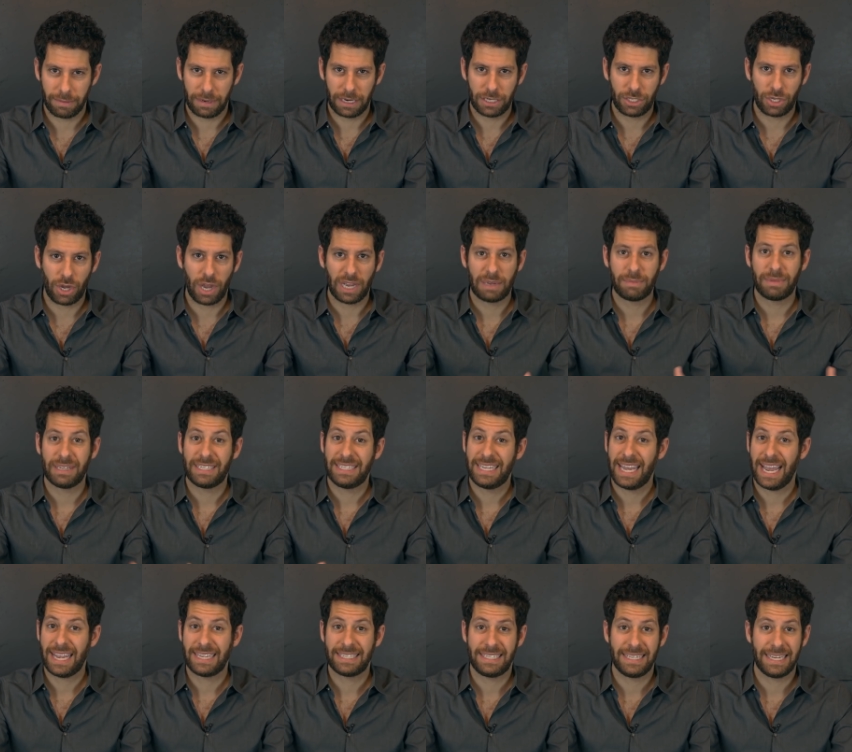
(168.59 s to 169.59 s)
I'm not talking about
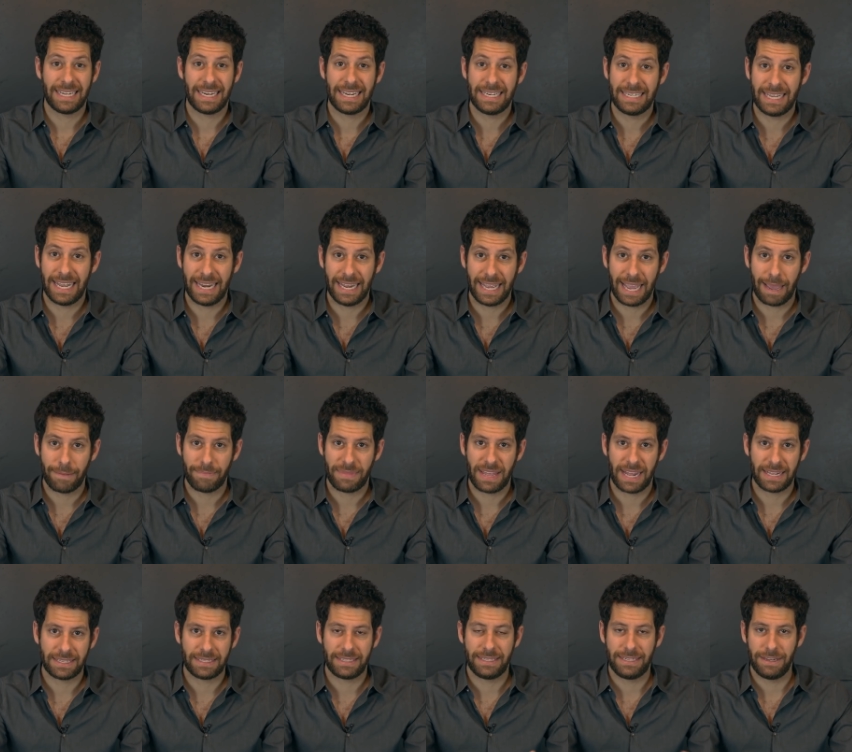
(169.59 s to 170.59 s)
texting on a dating app.
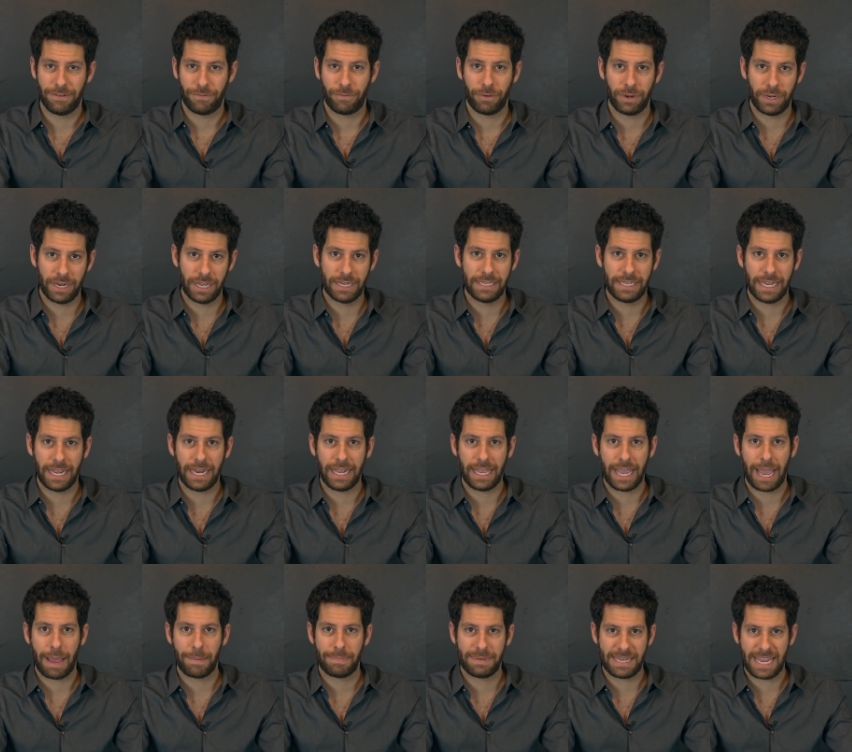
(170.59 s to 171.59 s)
That's different. A
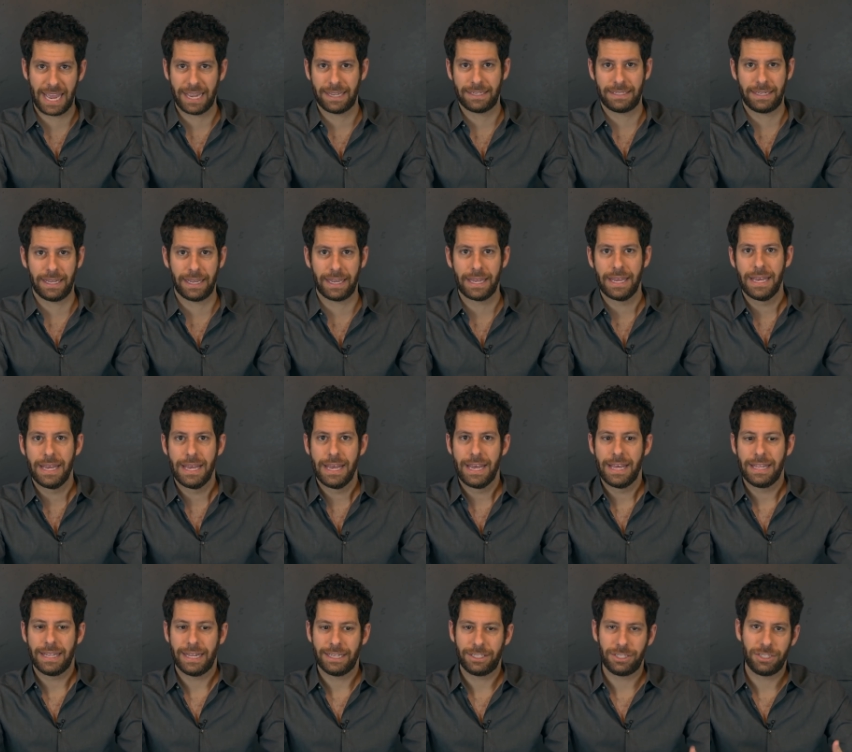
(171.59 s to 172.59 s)
dating app texting,
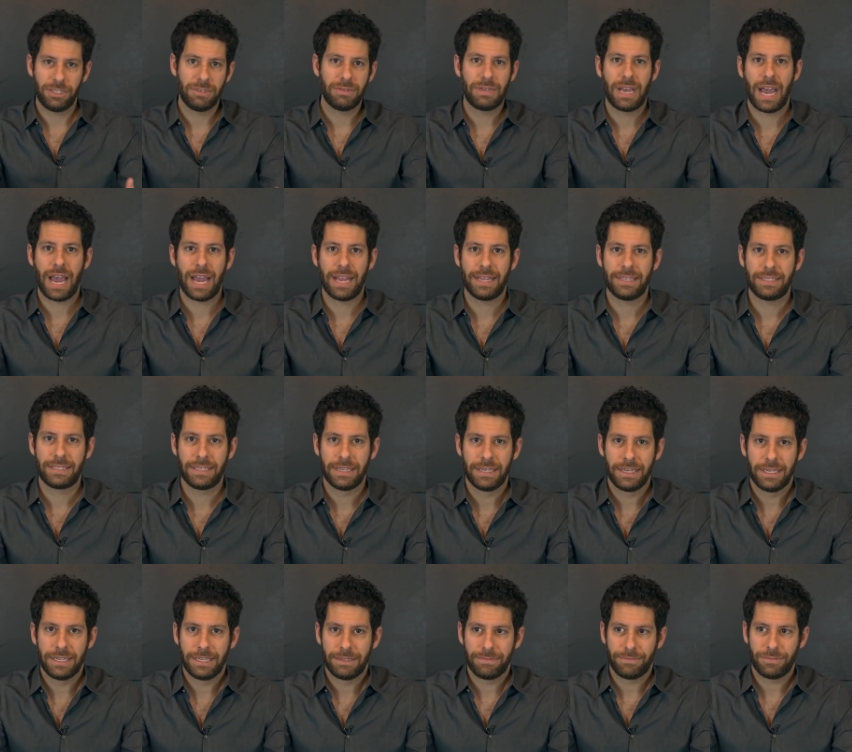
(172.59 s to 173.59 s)
that's you guys
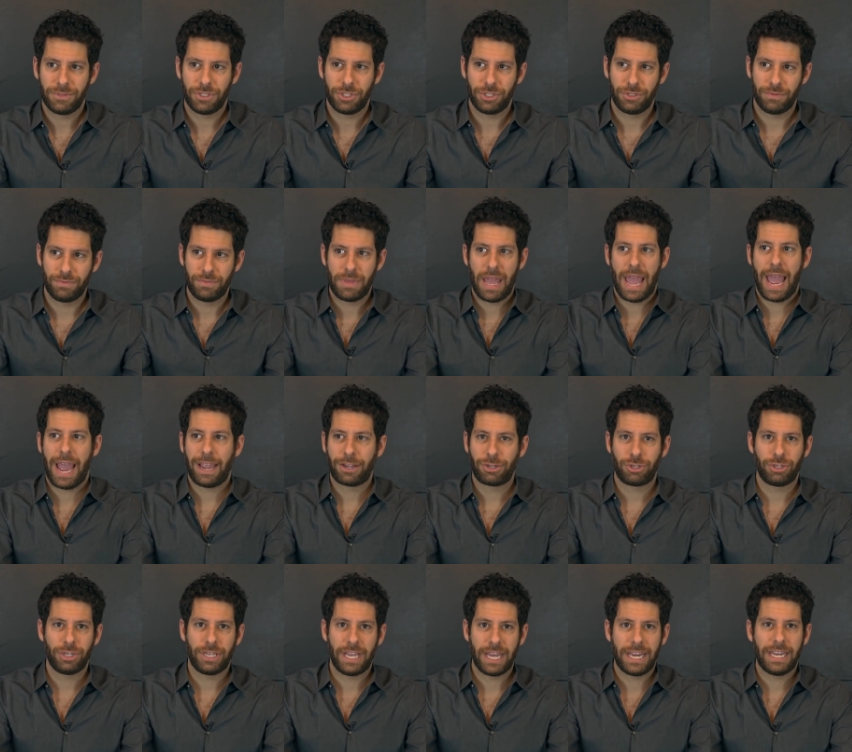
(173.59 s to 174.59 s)

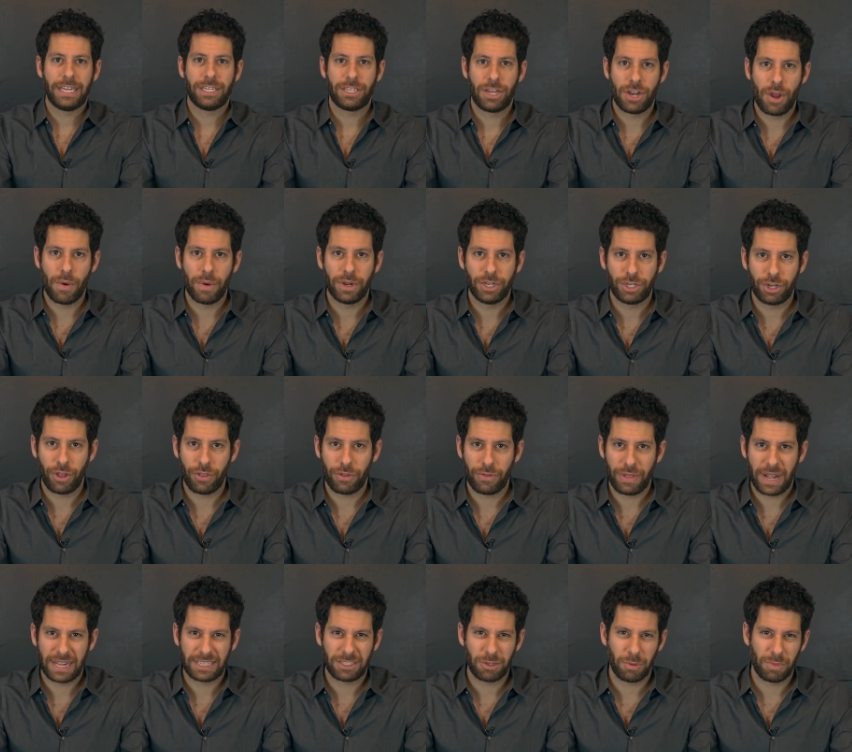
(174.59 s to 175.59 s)
actually getting to know each other.
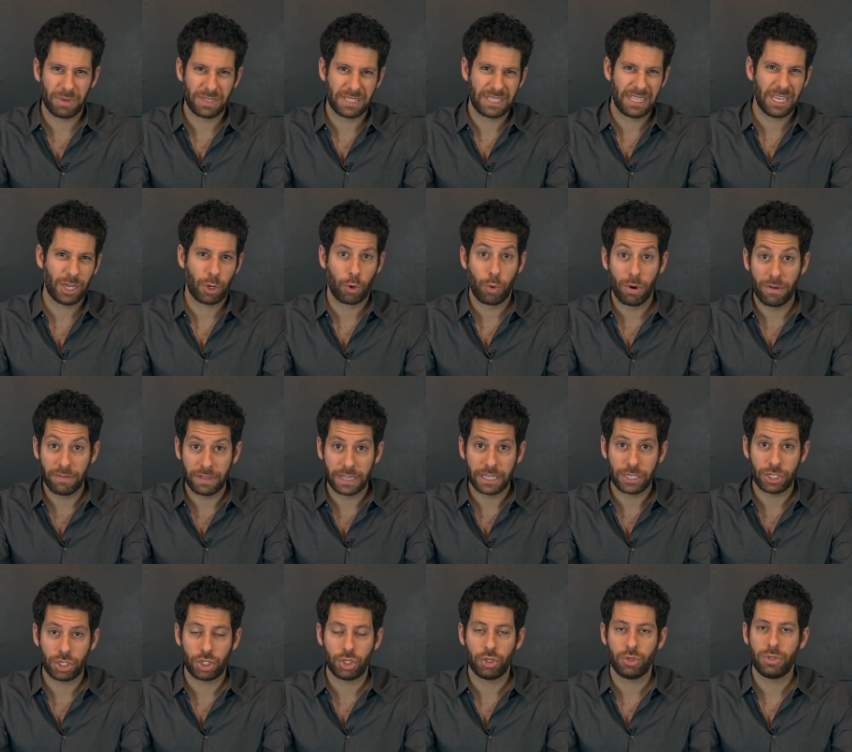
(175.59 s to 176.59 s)
That's almost
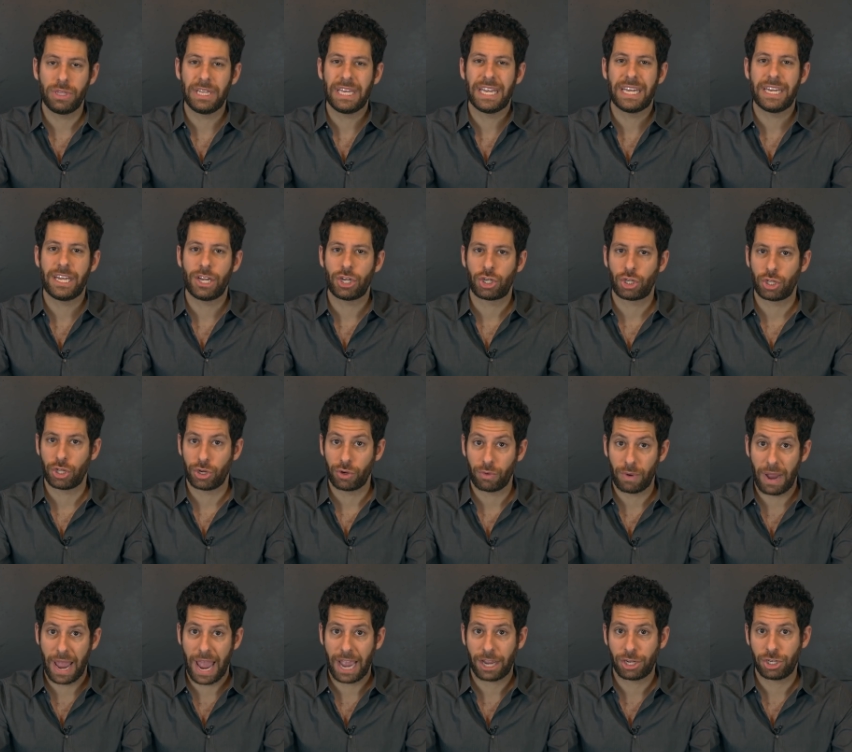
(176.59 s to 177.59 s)
equivalent to the initial
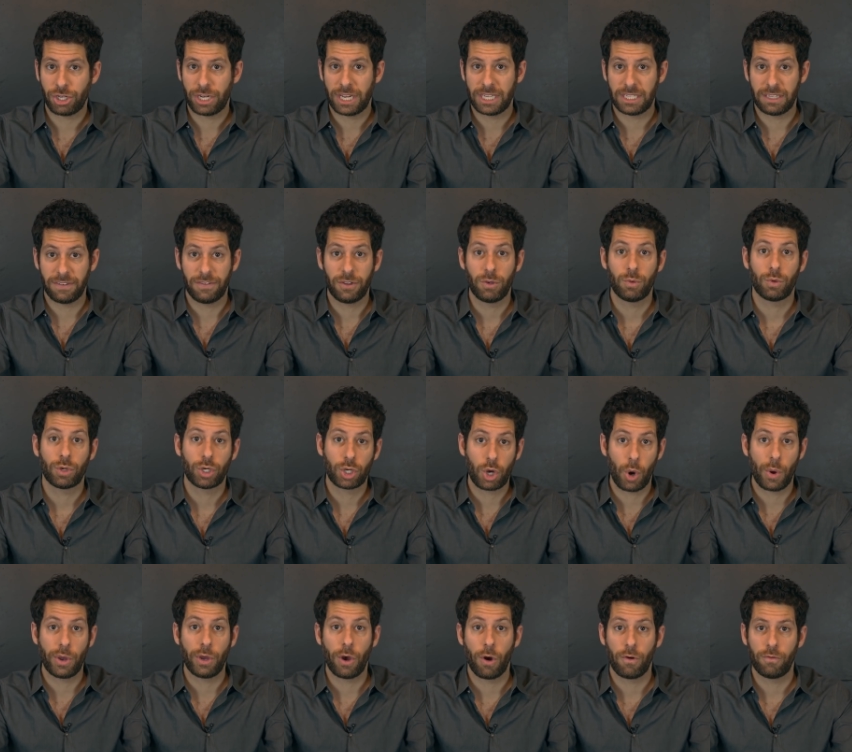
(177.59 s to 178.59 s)
interaction as if you were
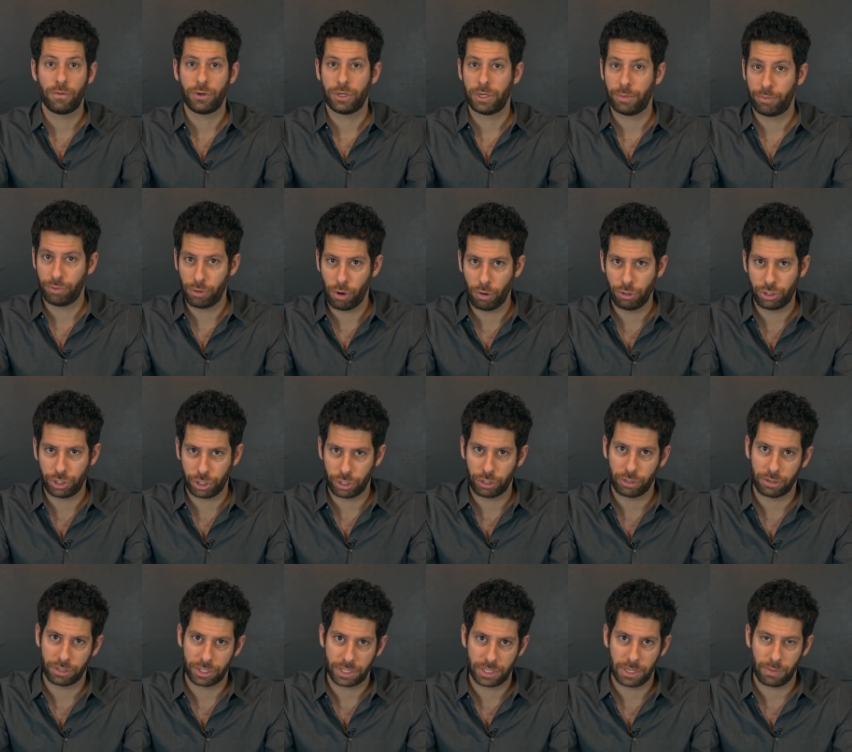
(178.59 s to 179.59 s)
going over and approaching
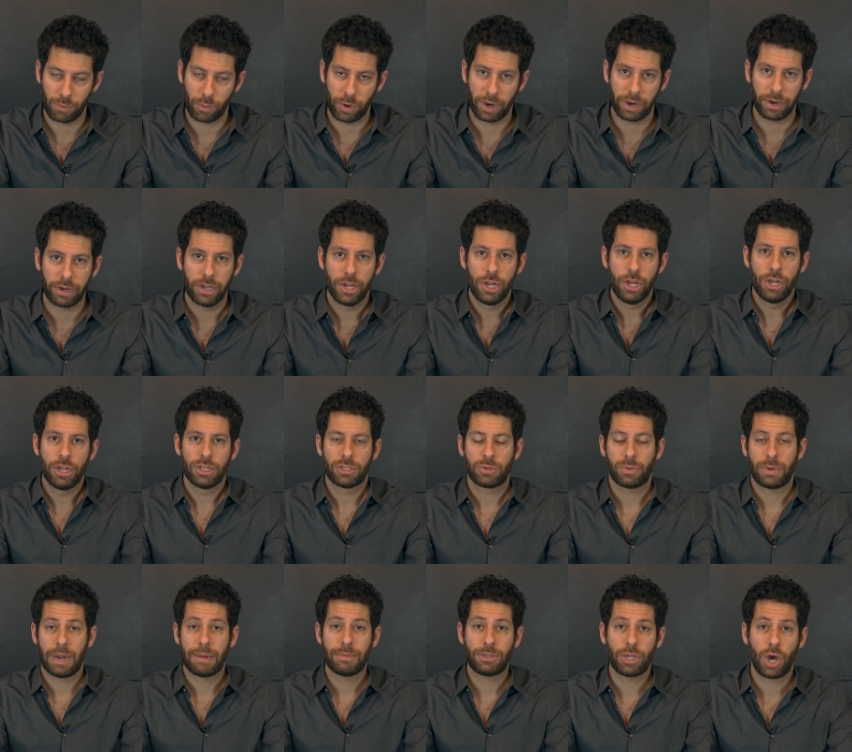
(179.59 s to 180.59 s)
her somewhere. So
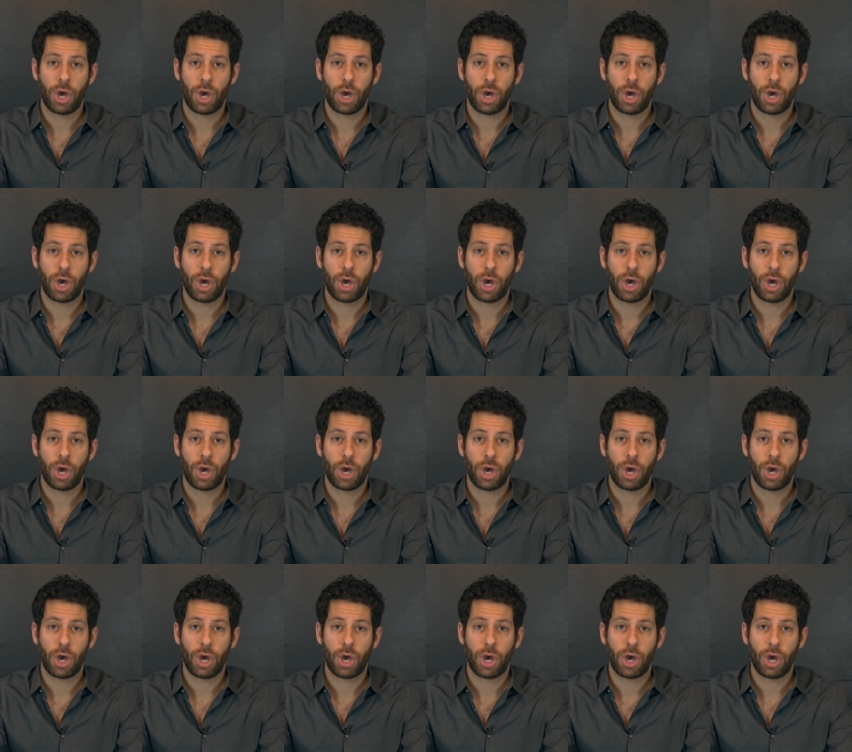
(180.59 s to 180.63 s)
what I'm